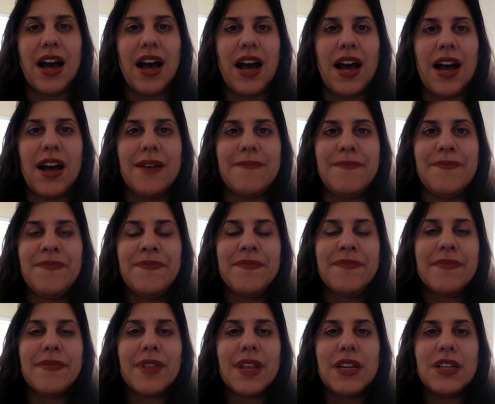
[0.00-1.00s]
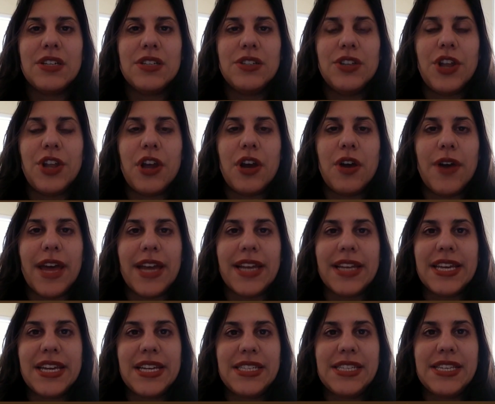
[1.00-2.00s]
Um,
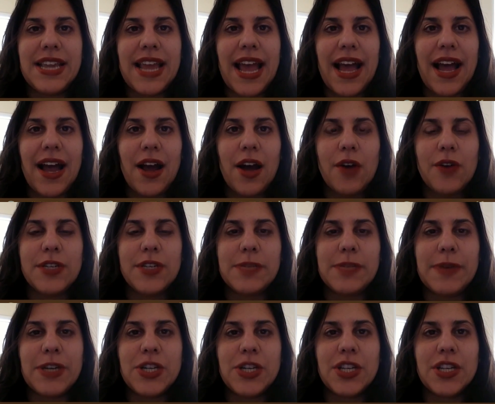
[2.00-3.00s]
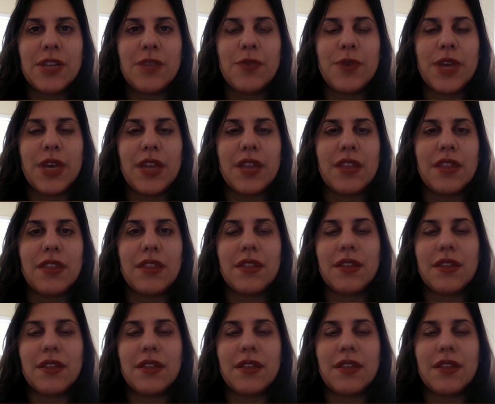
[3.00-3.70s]
and kids now, especially with